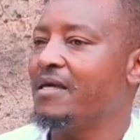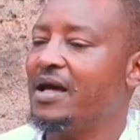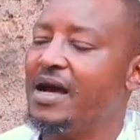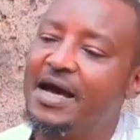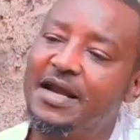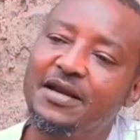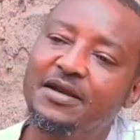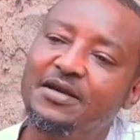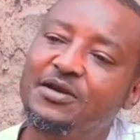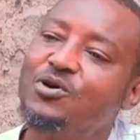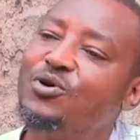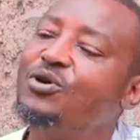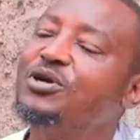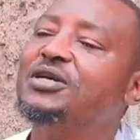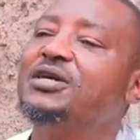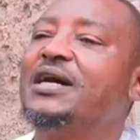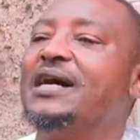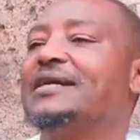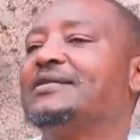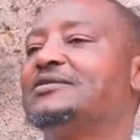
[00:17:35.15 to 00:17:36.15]
And he
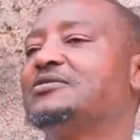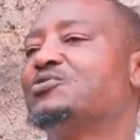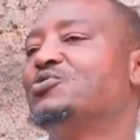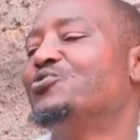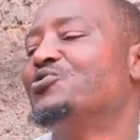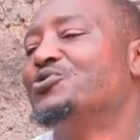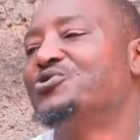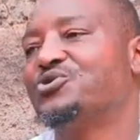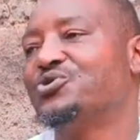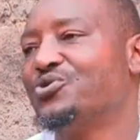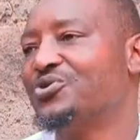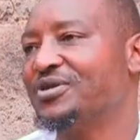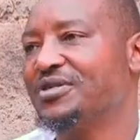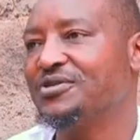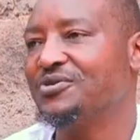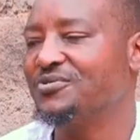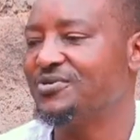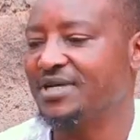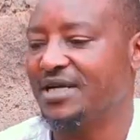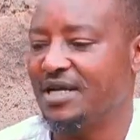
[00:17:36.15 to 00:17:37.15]
only has good
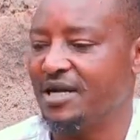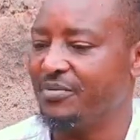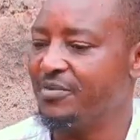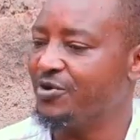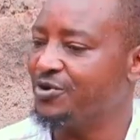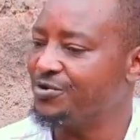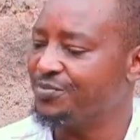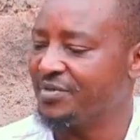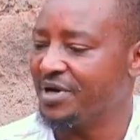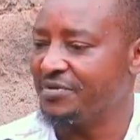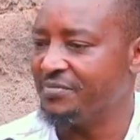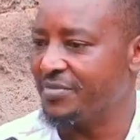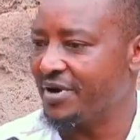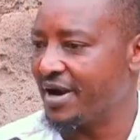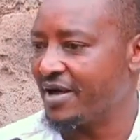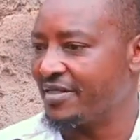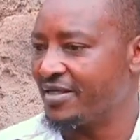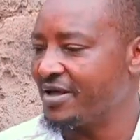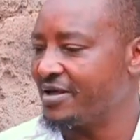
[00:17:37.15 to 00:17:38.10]
stories to tell about my brother.